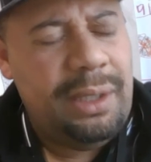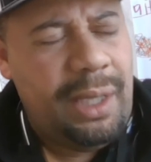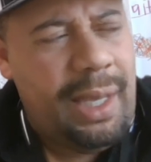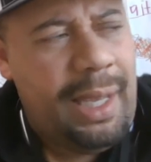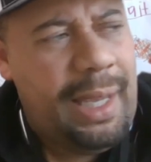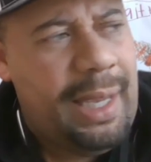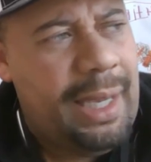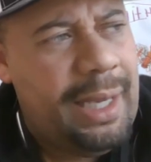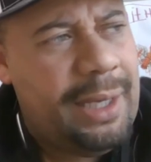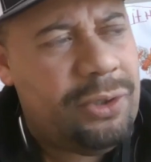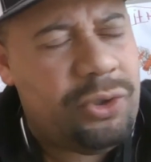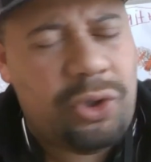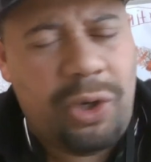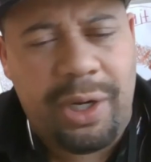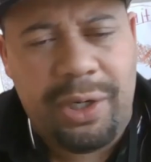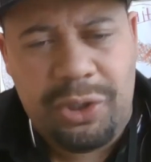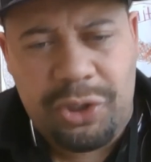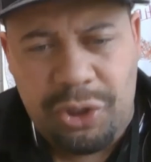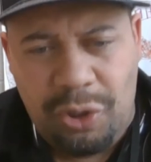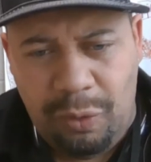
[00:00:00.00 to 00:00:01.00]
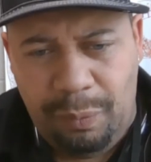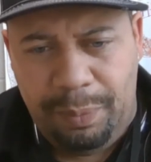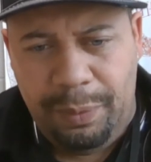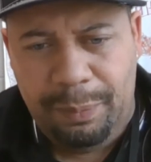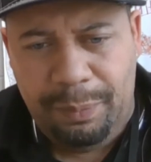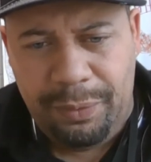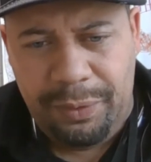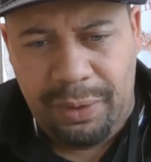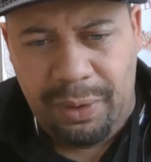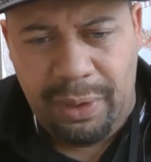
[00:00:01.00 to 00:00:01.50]
and trying to show
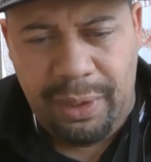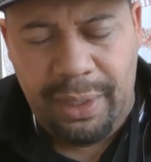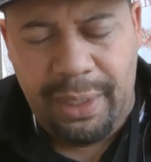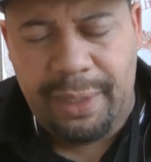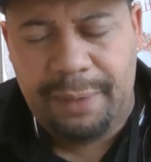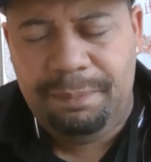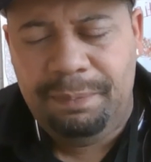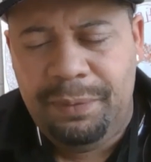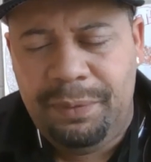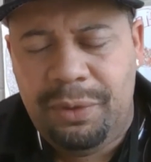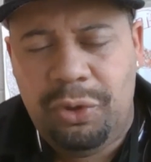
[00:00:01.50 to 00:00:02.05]
people your hunt.